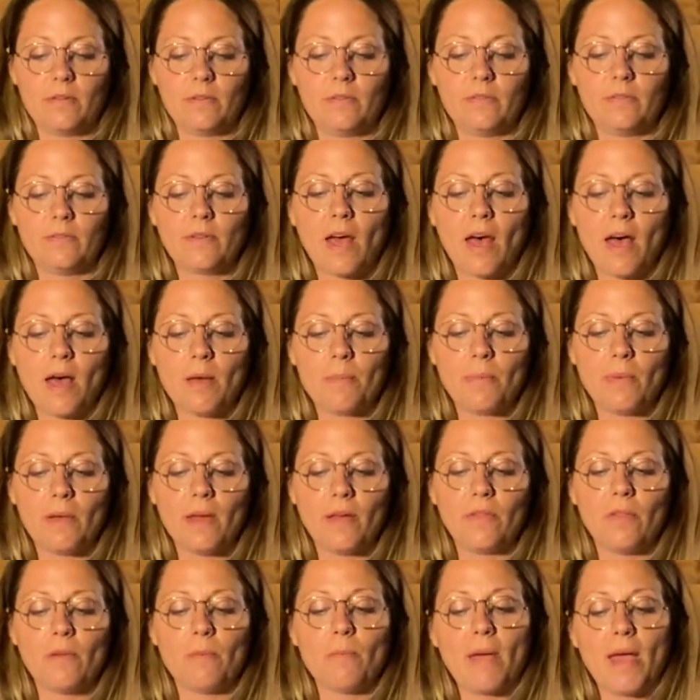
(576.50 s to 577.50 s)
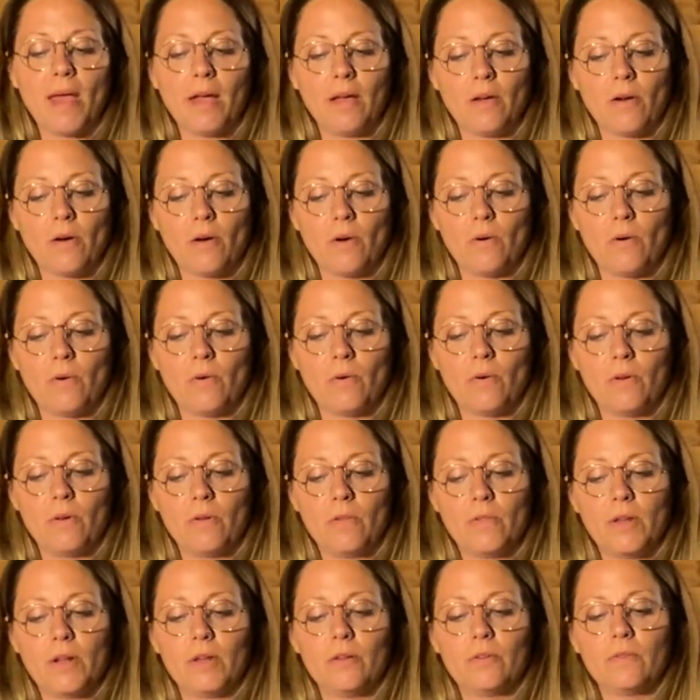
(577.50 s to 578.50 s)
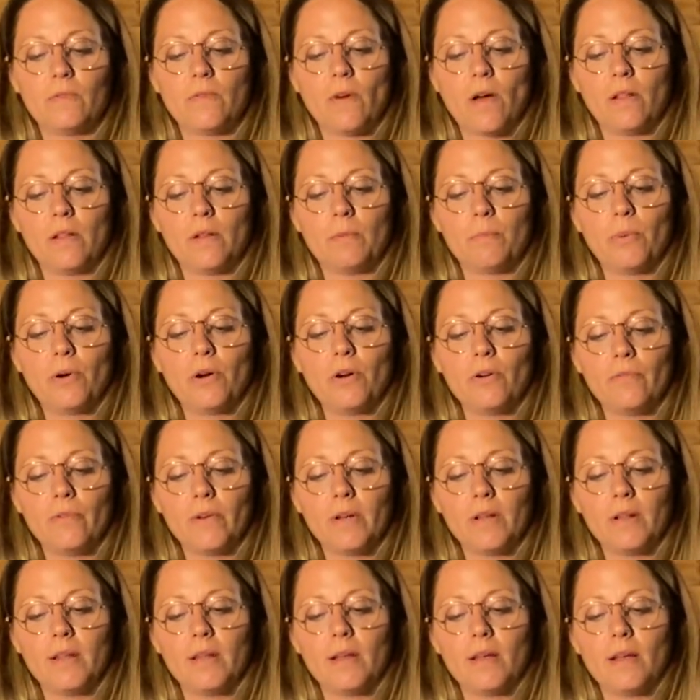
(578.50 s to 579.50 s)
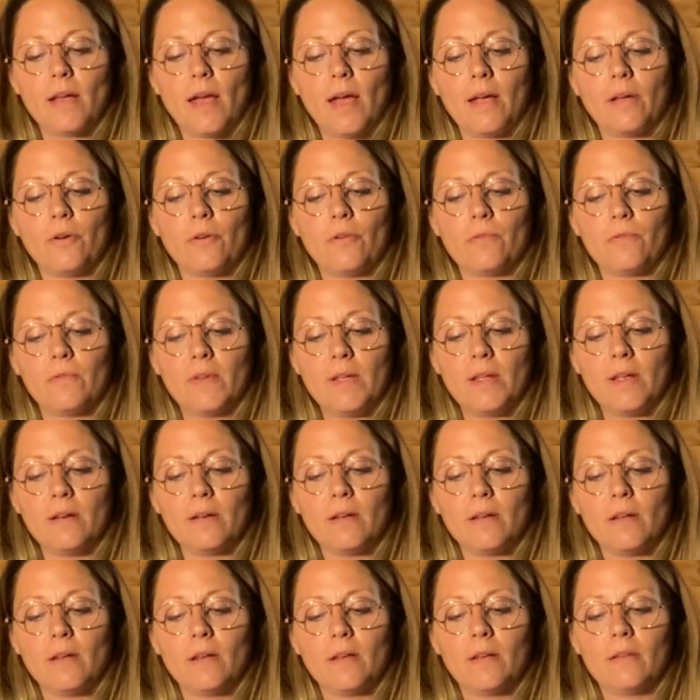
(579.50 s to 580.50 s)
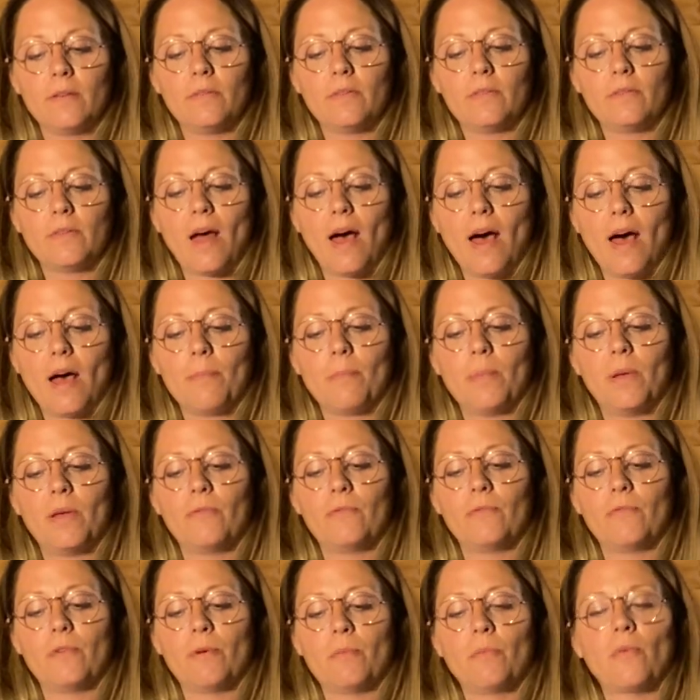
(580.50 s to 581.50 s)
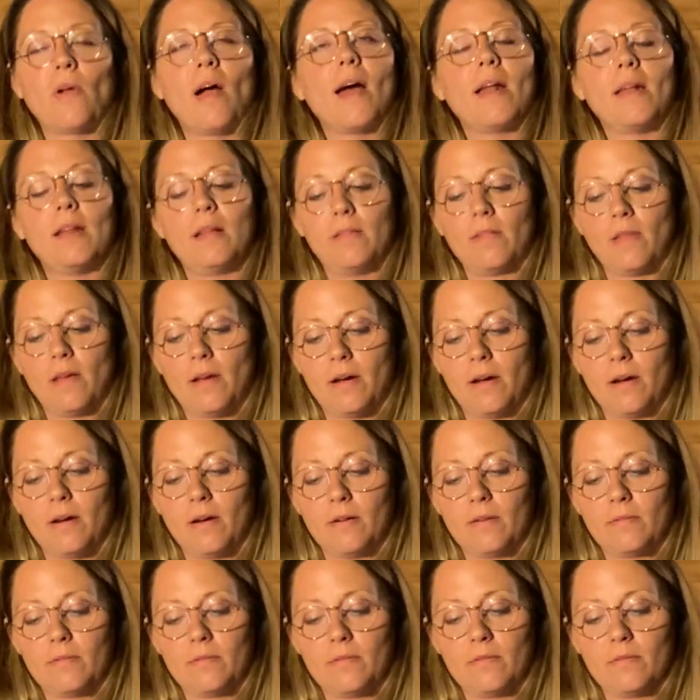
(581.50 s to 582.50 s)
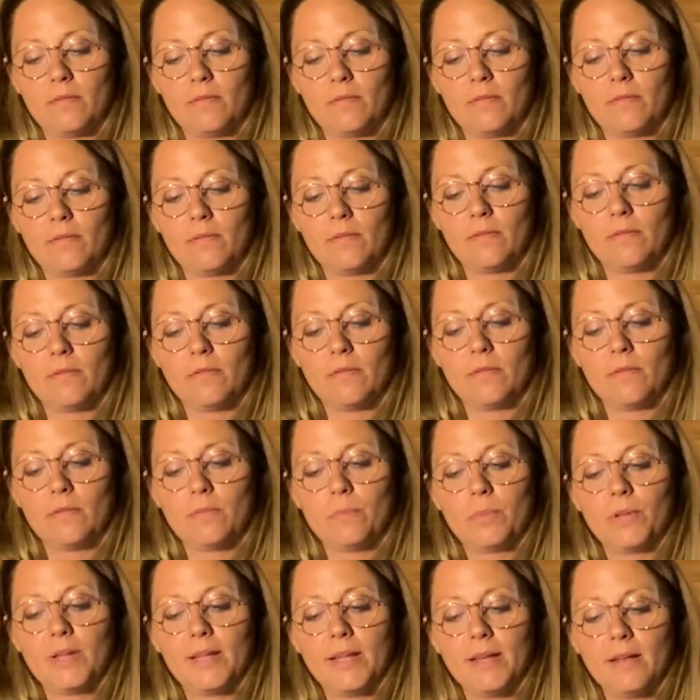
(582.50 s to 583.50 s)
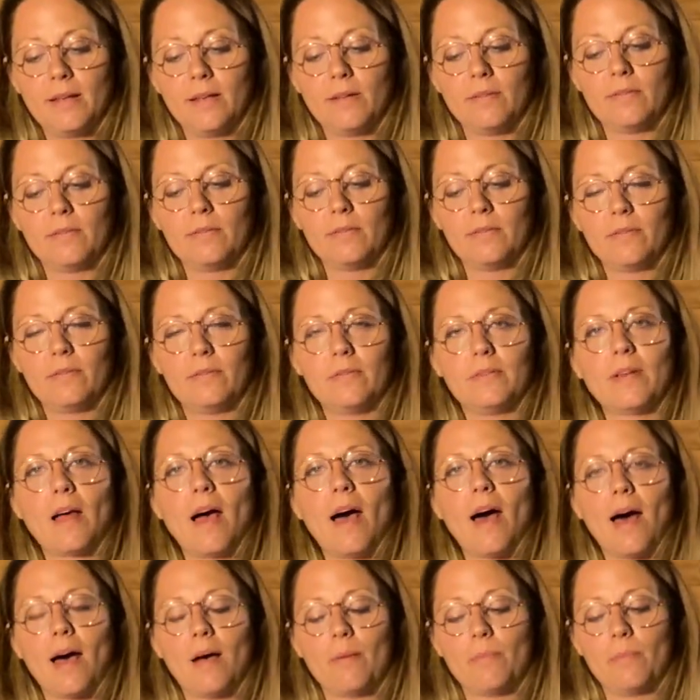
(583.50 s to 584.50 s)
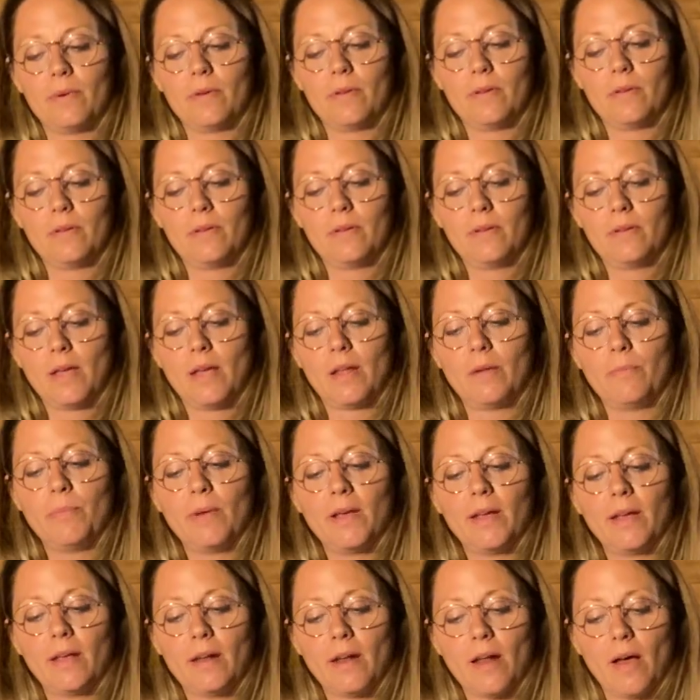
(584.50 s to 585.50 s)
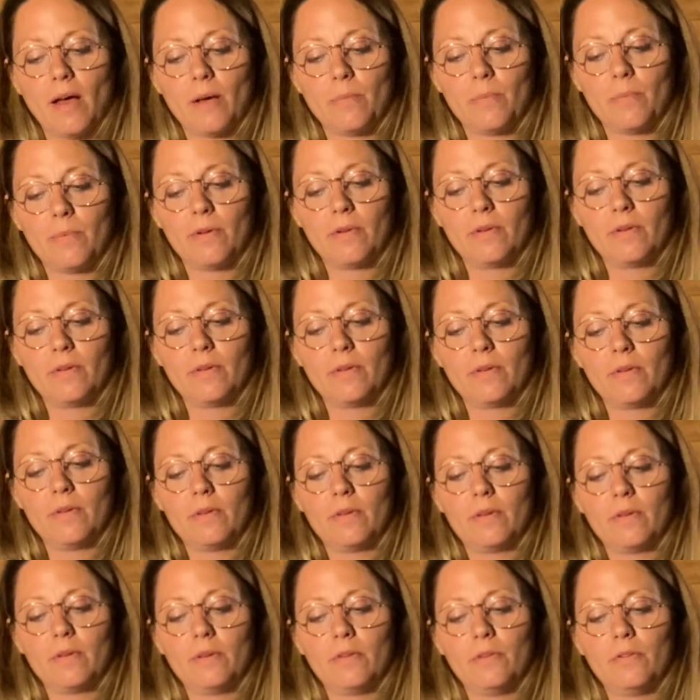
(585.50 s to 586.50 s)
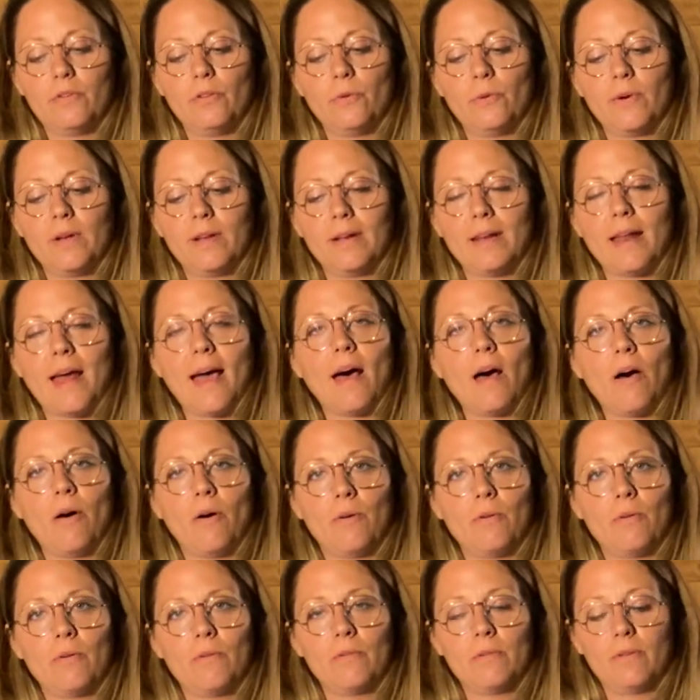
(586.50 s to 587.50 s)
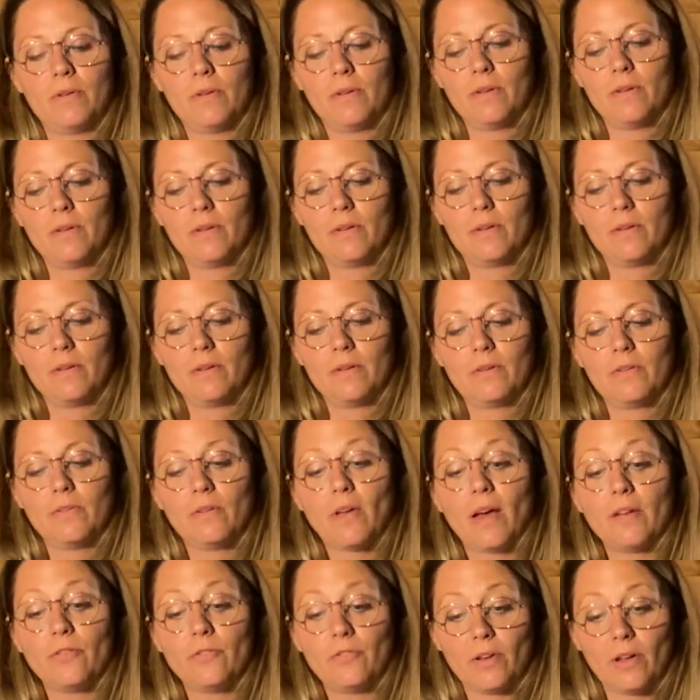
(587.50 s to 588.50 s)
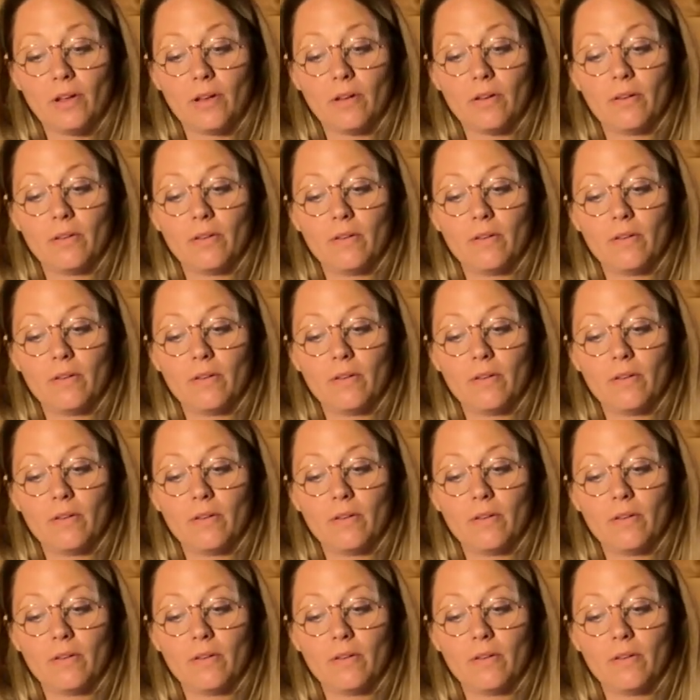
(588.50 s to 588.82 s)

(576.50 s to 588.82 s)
Stop at the mango that has fallen perfectly at your feet. Stop it from rotting there. Please stop and pick it up. Do it now. Touch it.